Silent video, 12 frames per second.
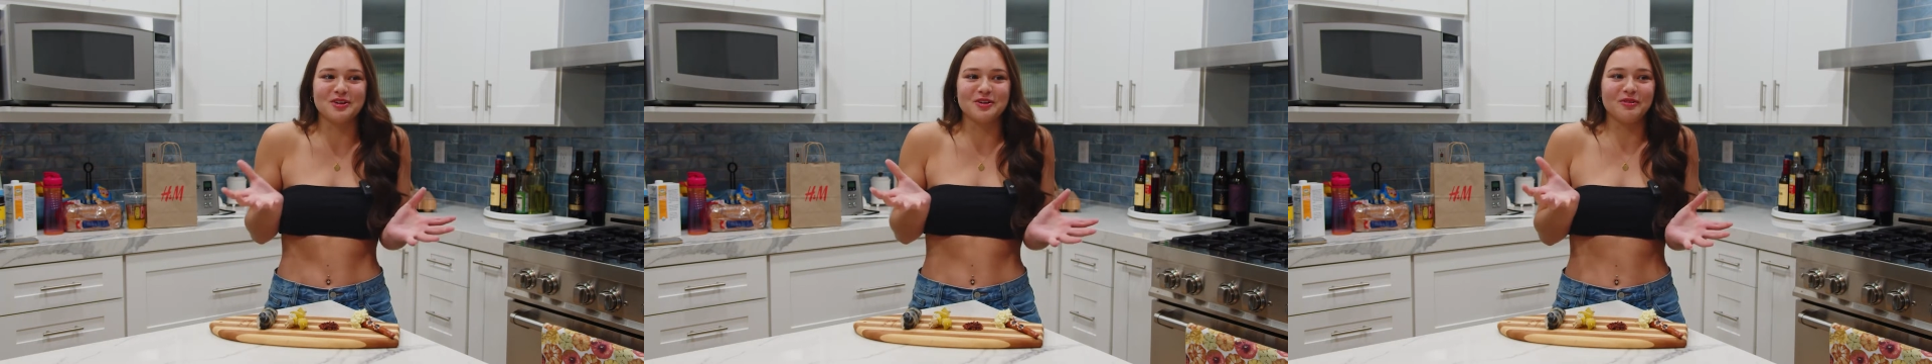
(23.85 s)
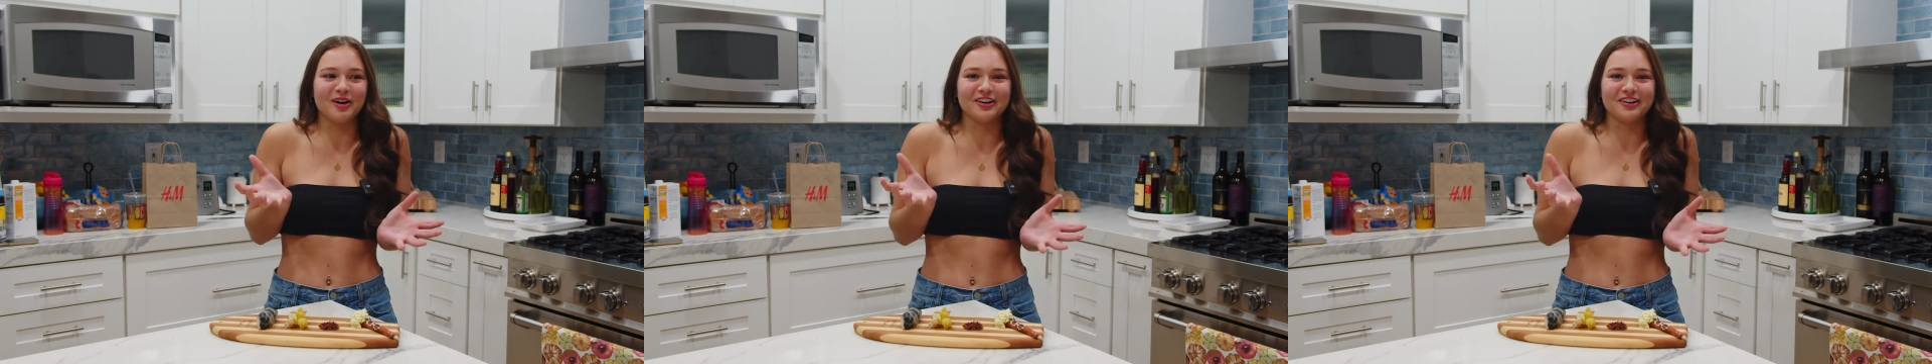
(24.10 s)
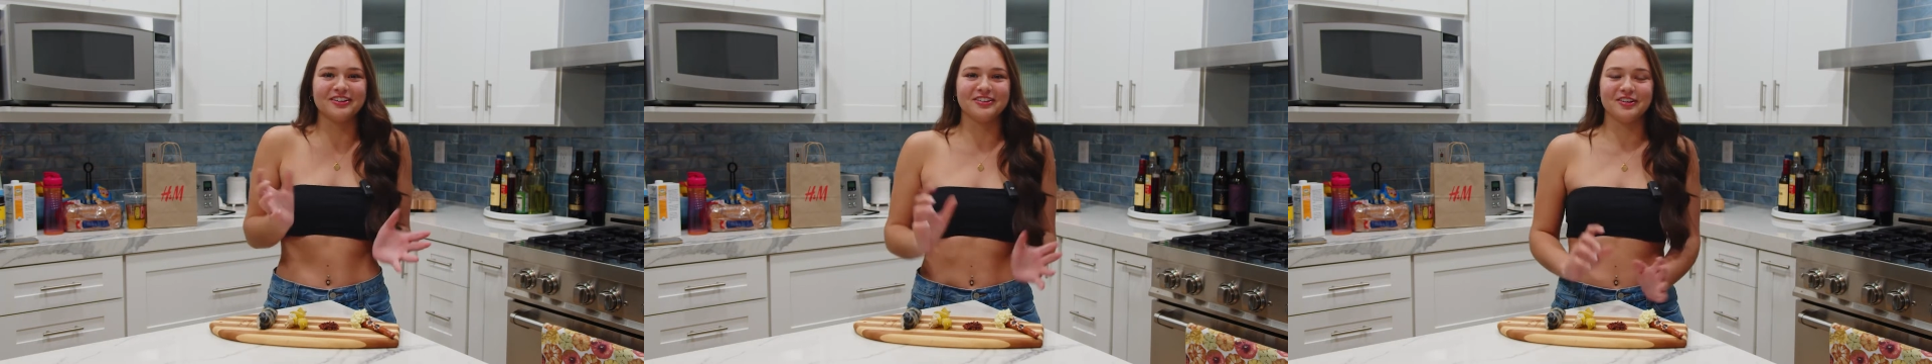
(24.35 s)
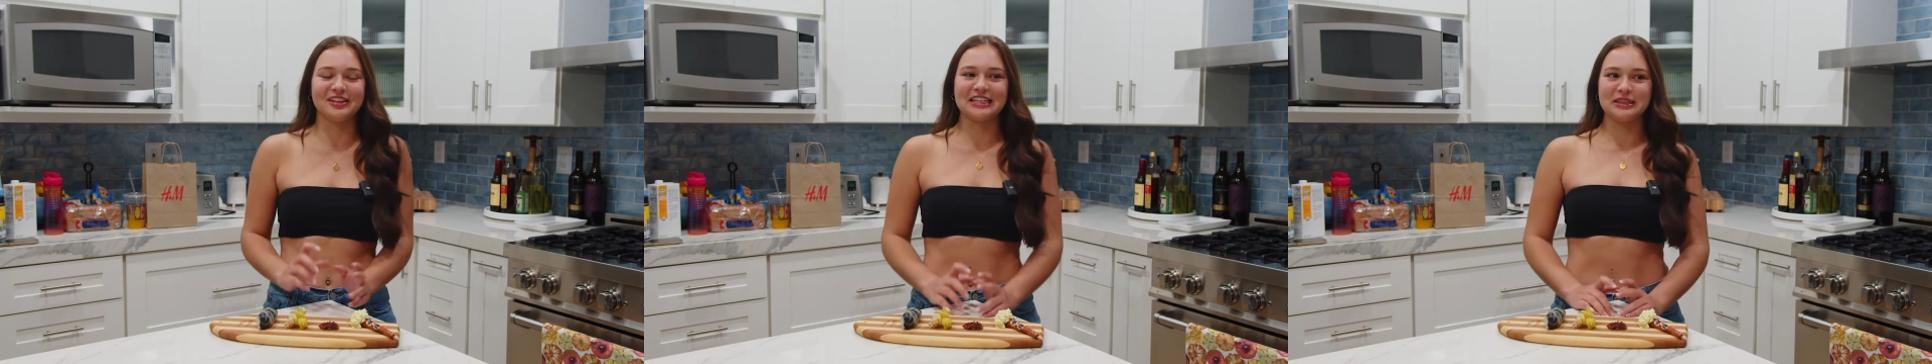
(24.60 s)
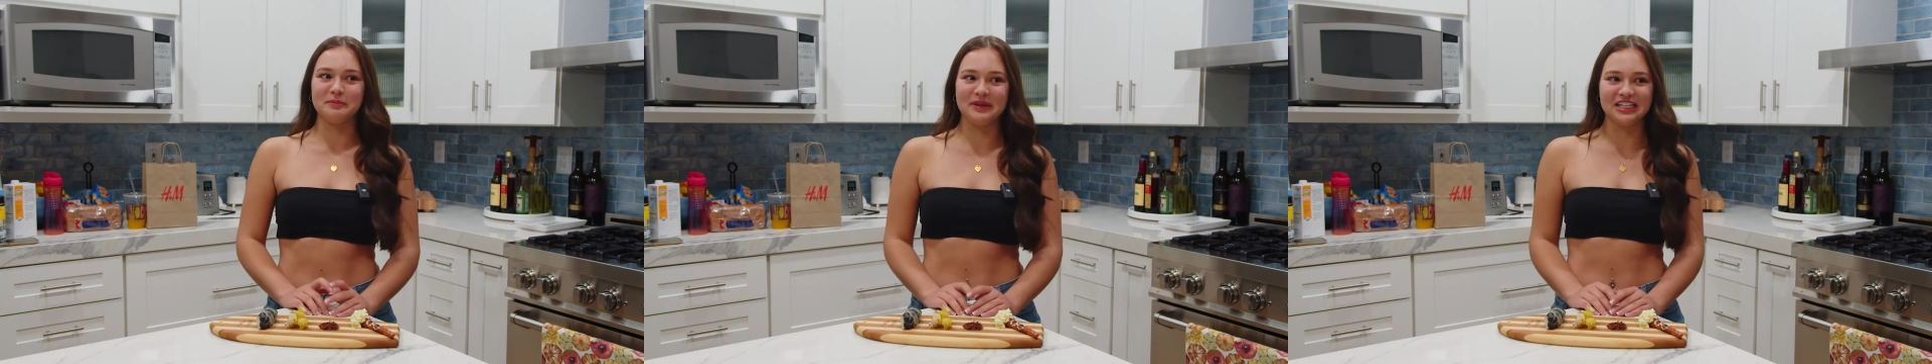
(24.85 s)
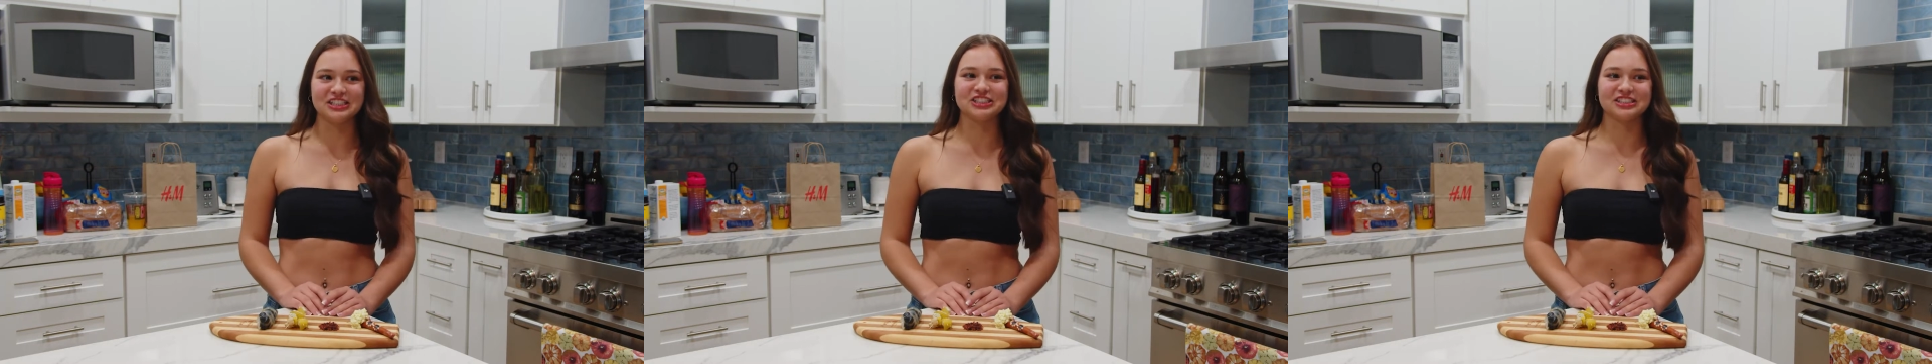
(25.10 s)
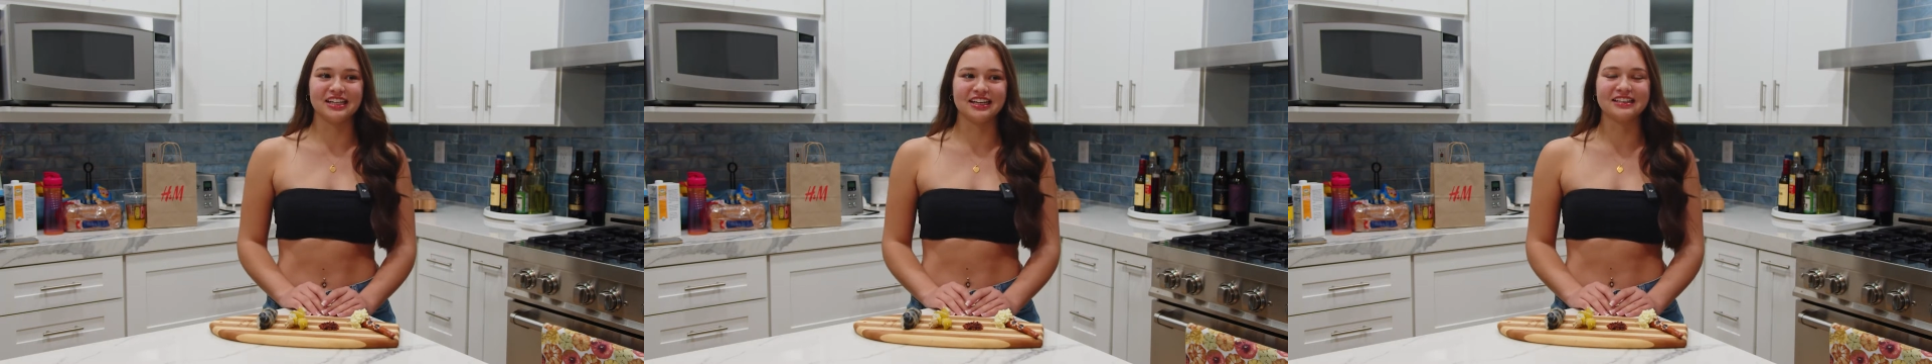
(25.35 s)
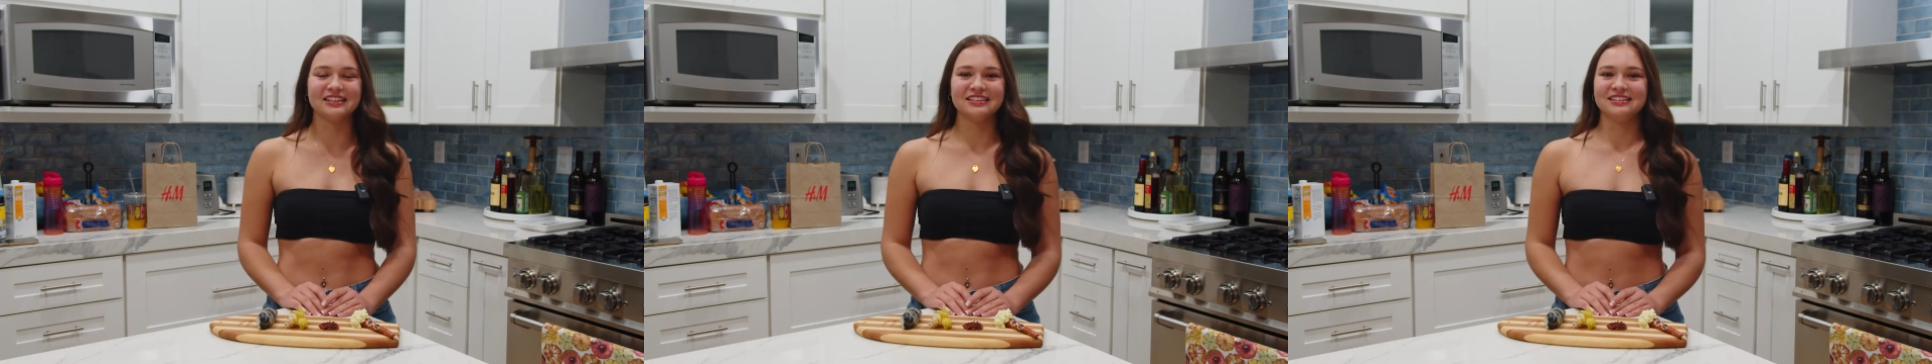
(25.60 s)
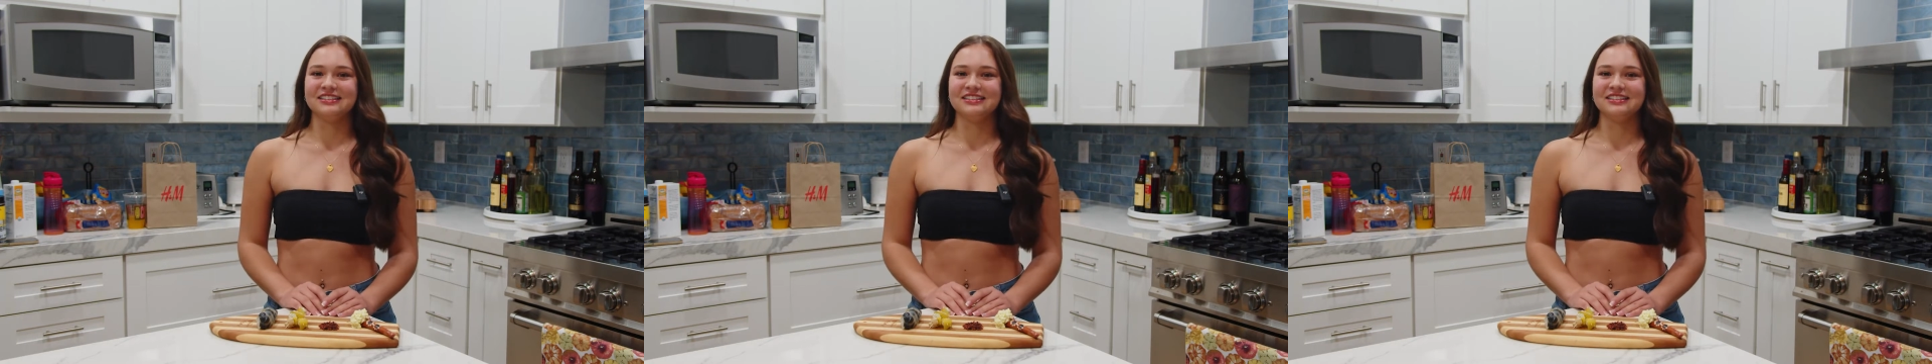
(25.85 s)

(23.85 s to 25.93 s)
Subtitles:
underwater or like the beach, like